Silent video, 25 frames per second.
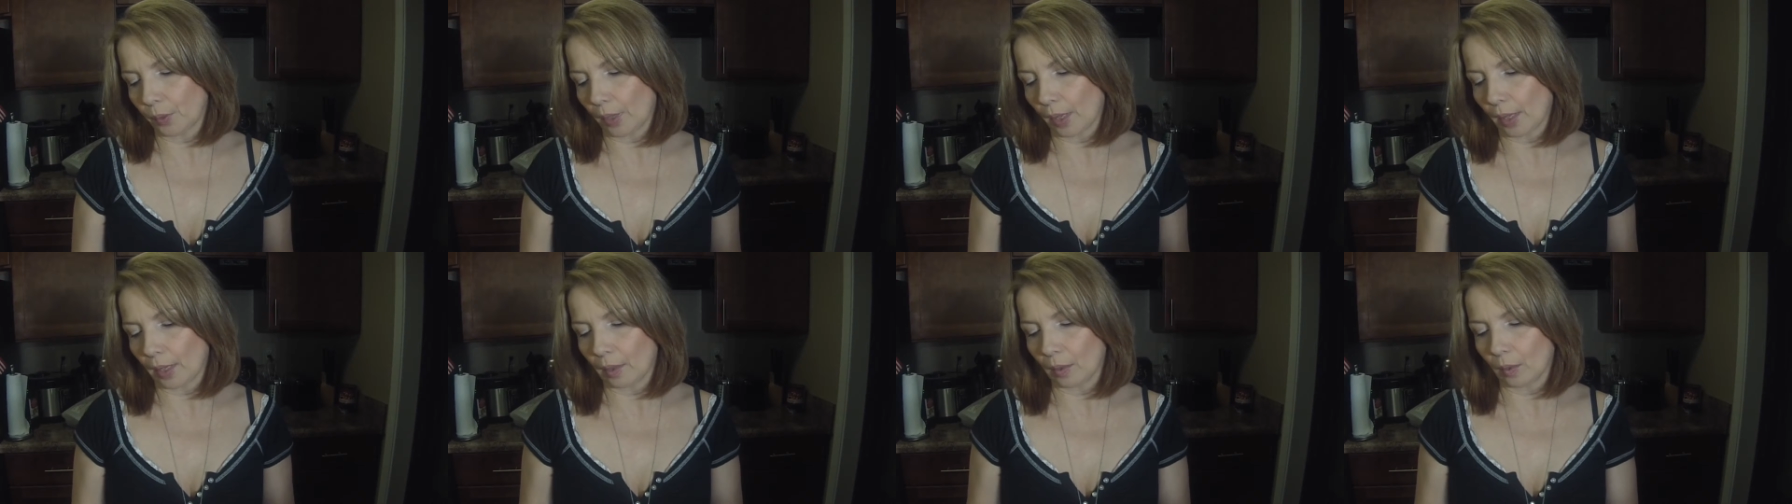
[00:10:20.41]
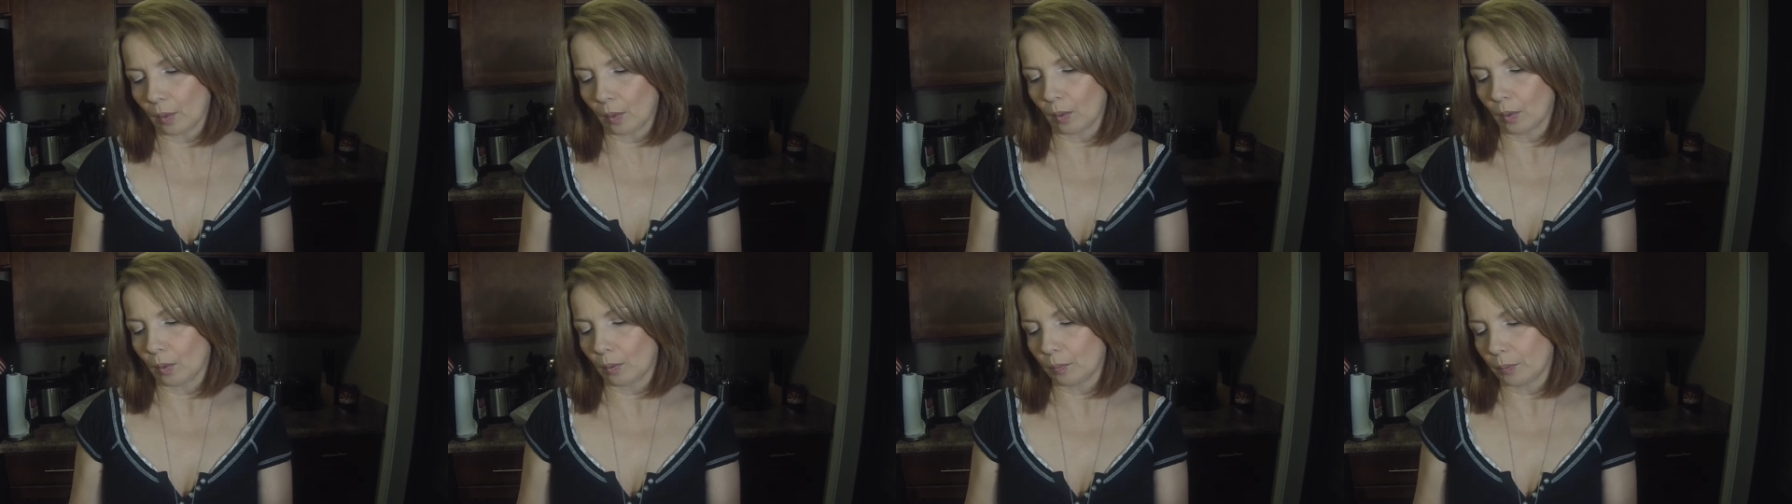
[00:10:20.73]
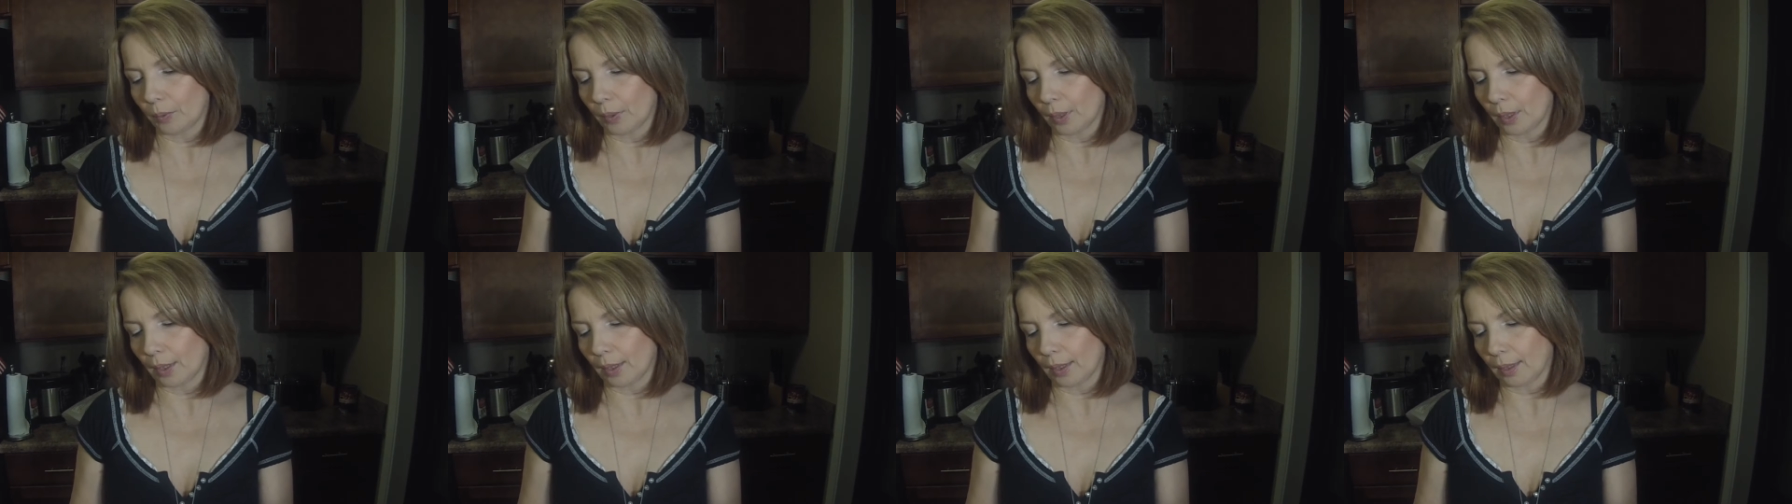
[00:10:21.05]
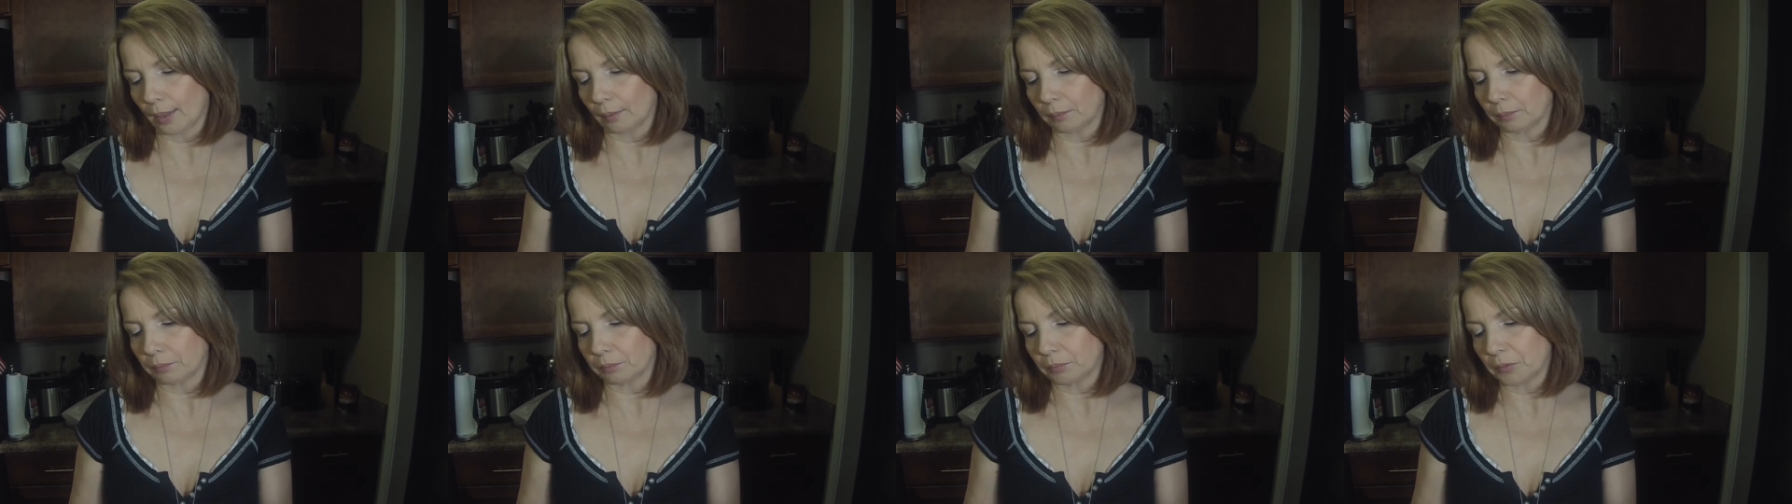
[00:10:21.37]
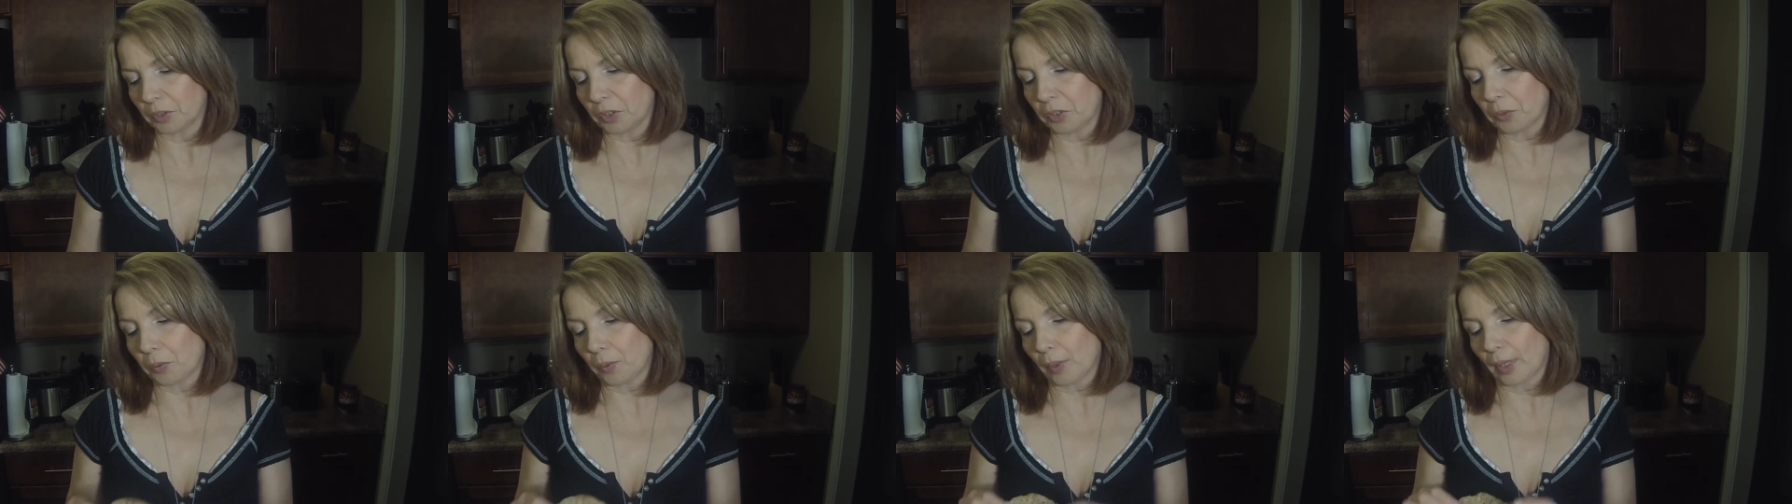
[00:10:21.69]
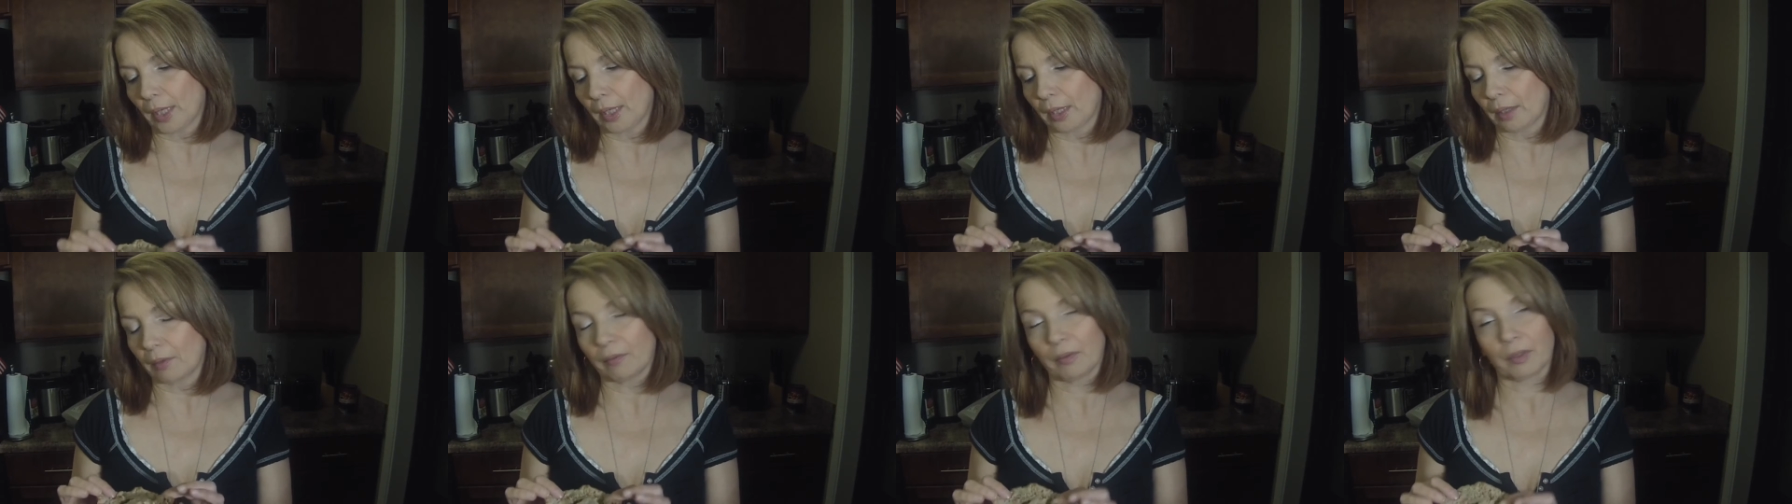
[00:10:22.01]
I hope you
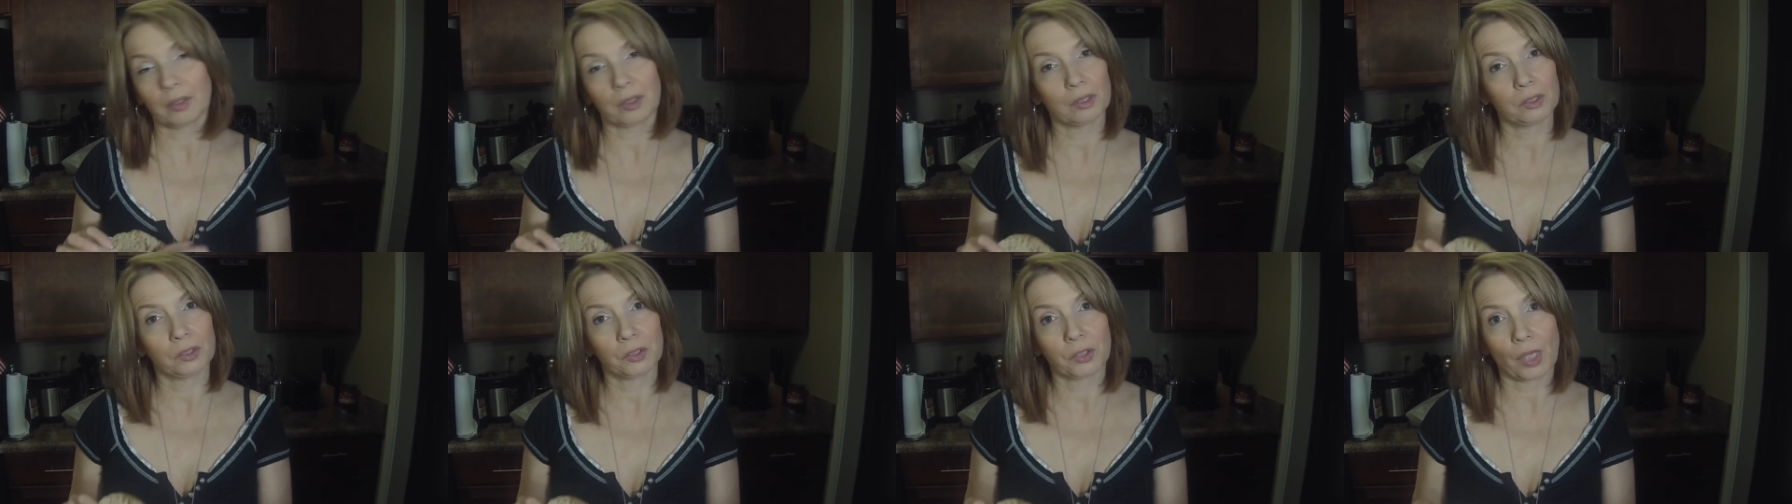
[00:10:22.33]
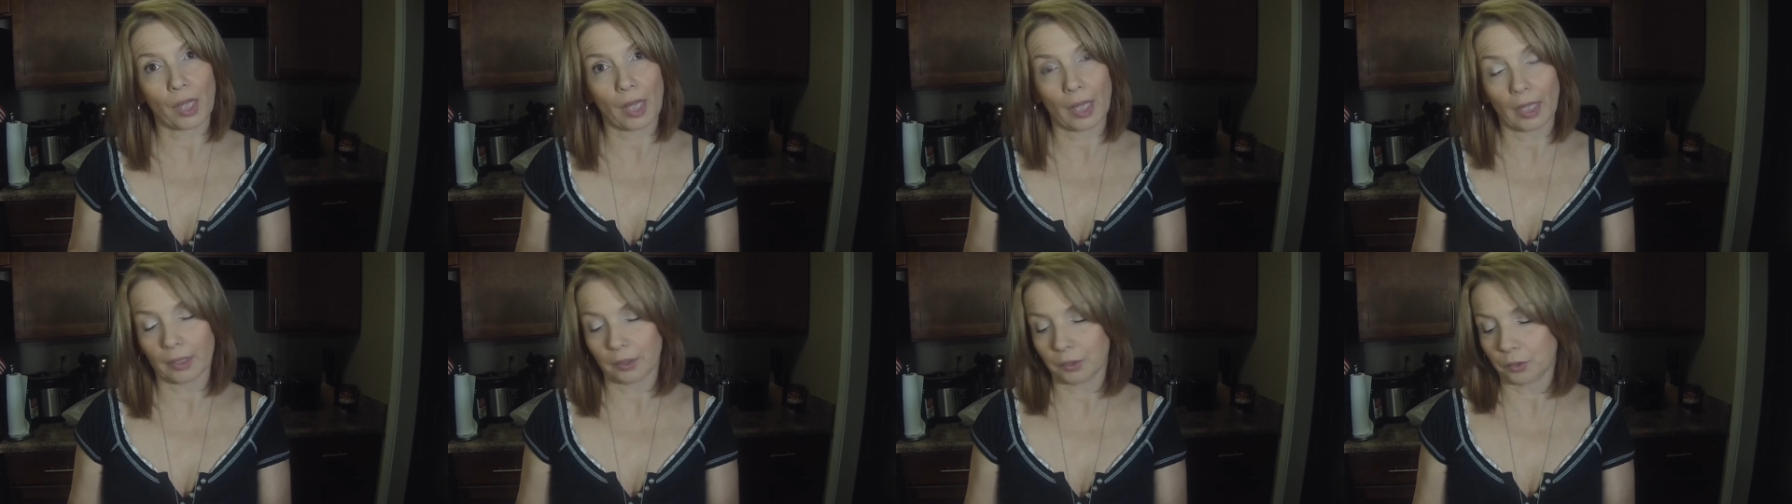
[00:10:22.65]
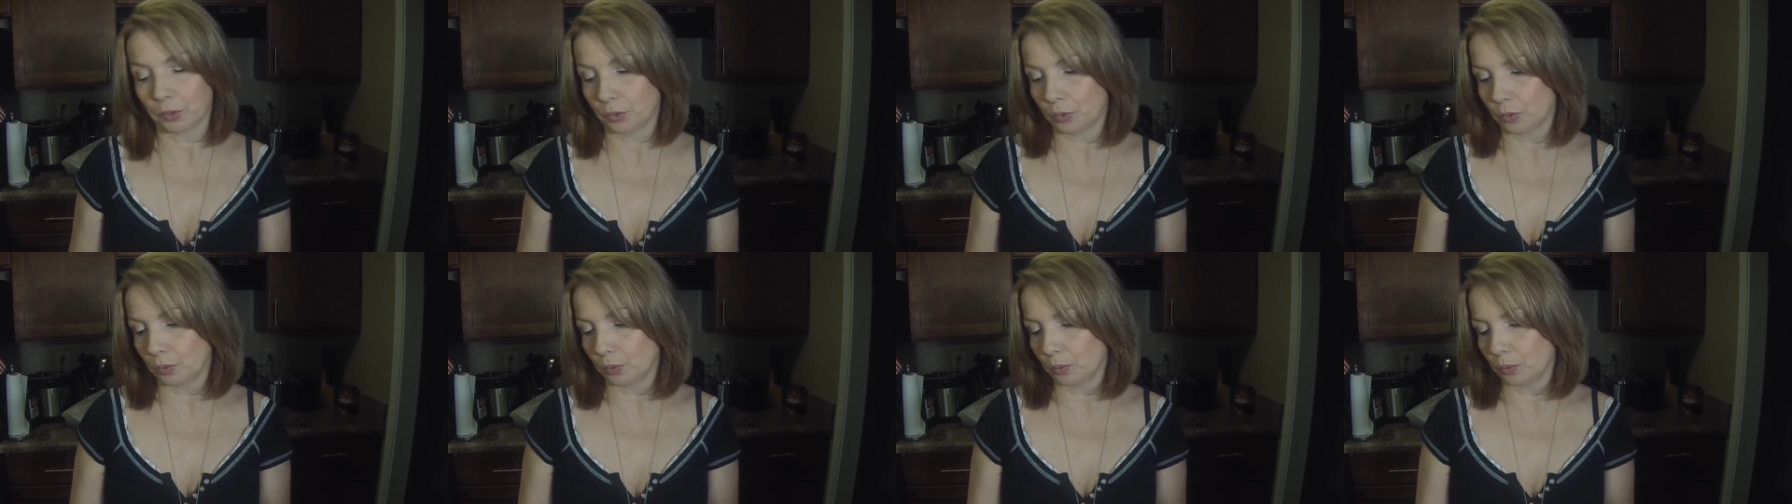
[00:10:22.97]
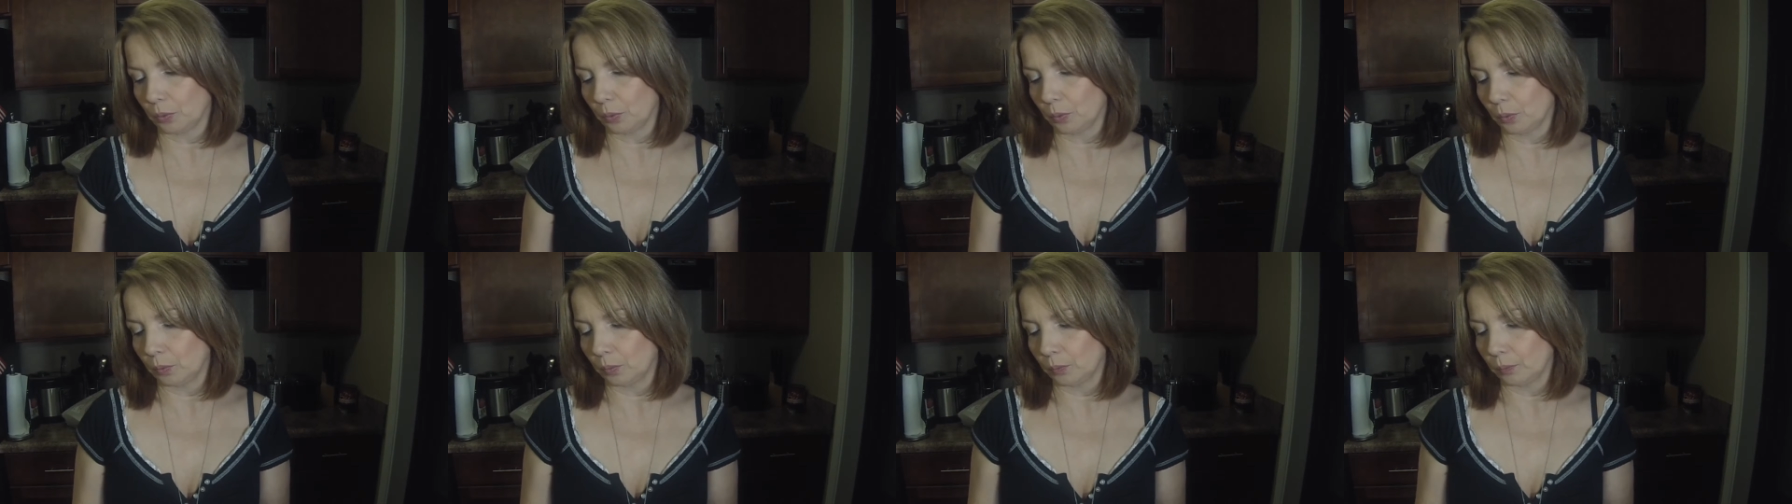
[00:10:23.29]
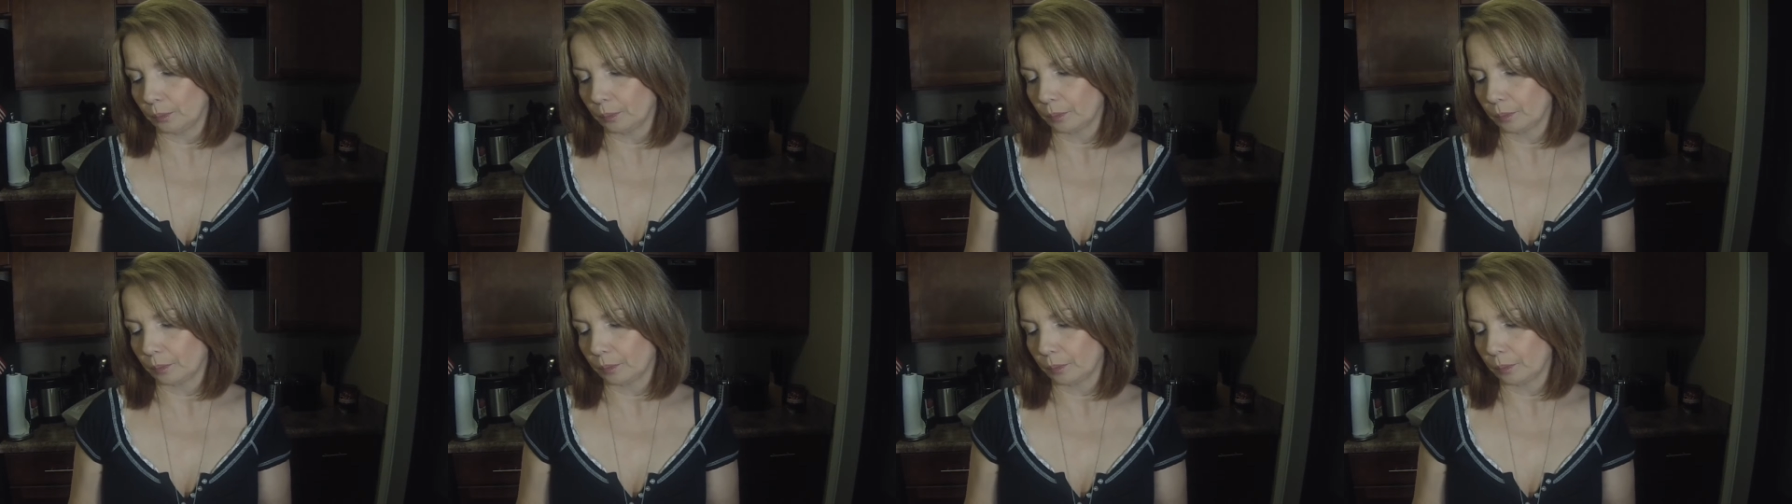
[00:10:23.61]
want to give it a try to